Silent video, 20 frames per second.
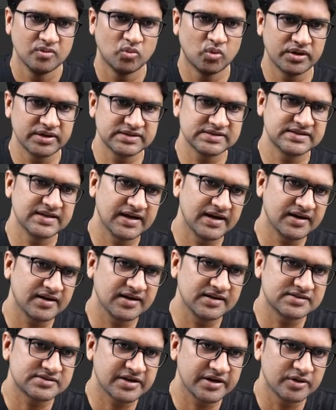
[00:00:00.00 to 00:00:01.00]
What is that?
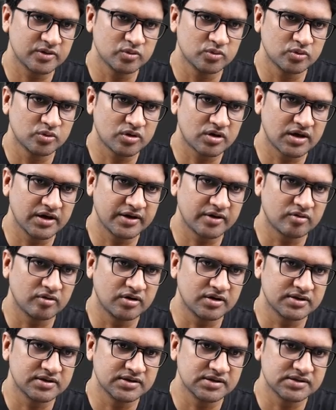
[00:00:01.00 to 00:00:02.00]
Let's try to click
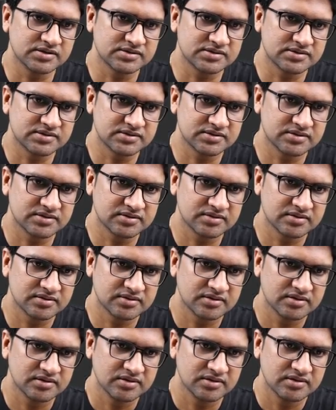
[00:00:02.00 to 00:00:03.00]
on this
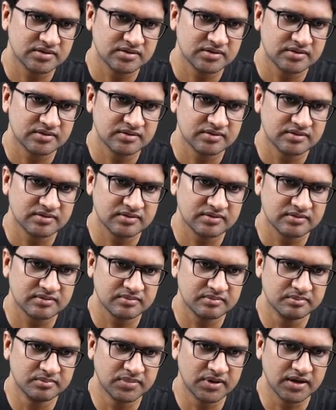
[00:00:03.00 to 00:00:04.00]

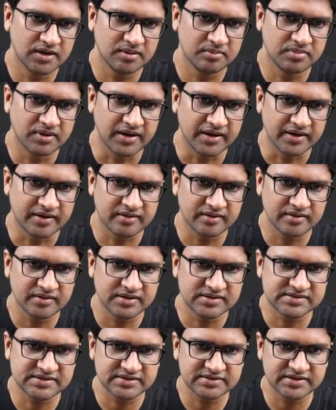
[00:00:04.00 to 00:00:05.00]
bulb icon.
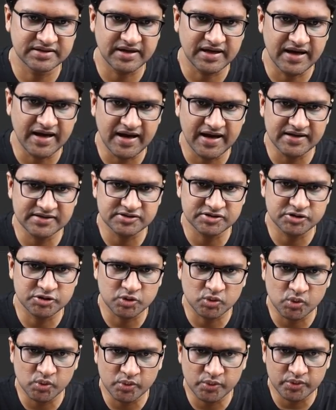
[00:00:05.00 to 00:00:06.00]
It says that as
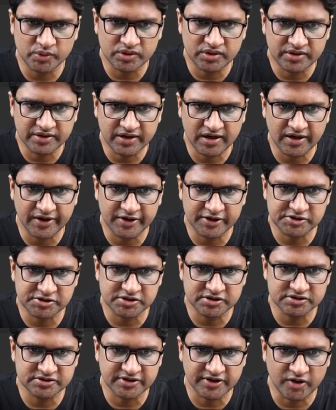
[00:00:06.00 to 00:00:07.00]
throw
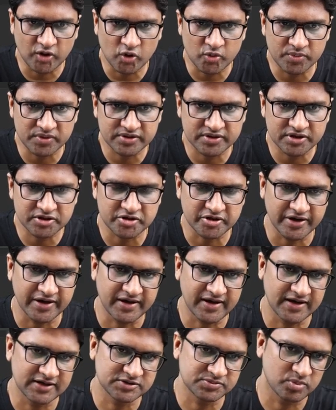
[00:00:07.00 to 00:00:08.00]
declaration surround with the try
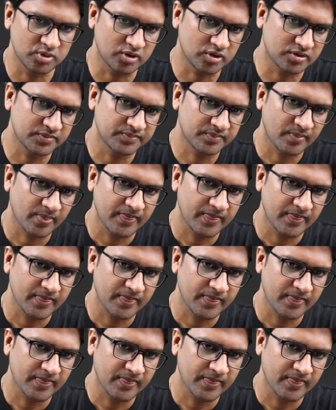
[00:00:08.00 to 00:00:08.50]
catch block.